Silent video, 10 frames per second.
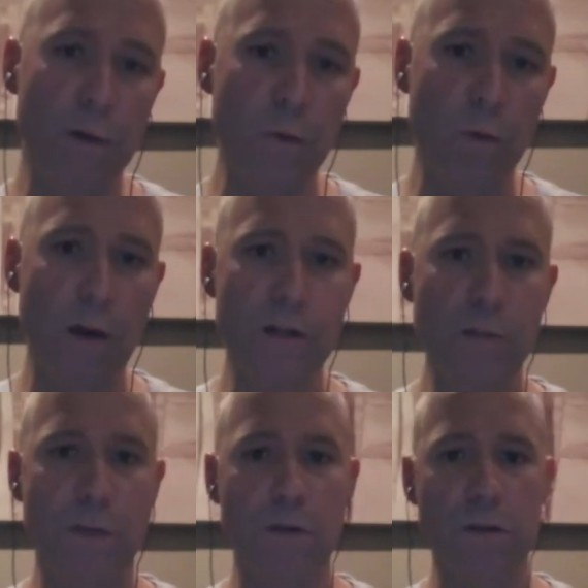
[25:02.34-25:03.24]
watts,
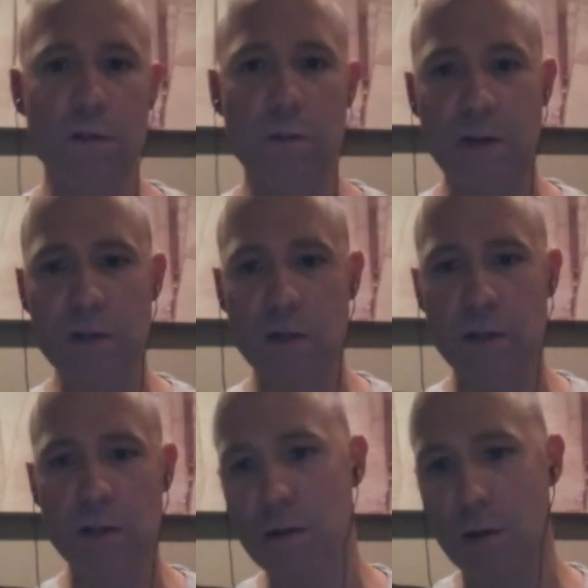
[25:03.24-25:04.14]
because
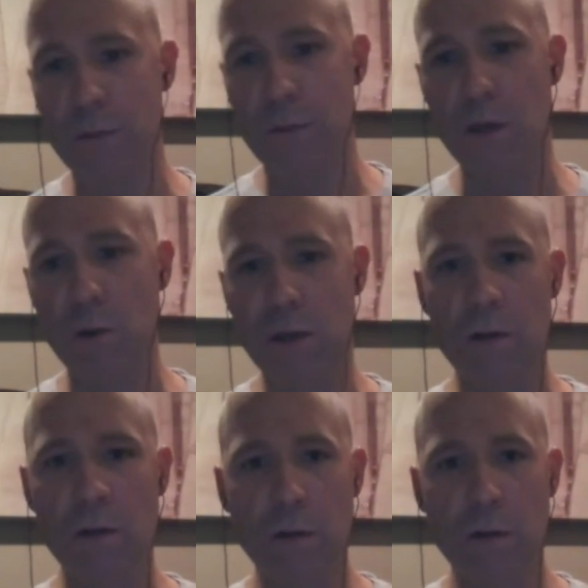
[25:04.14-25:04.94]
basically, you know, PoE,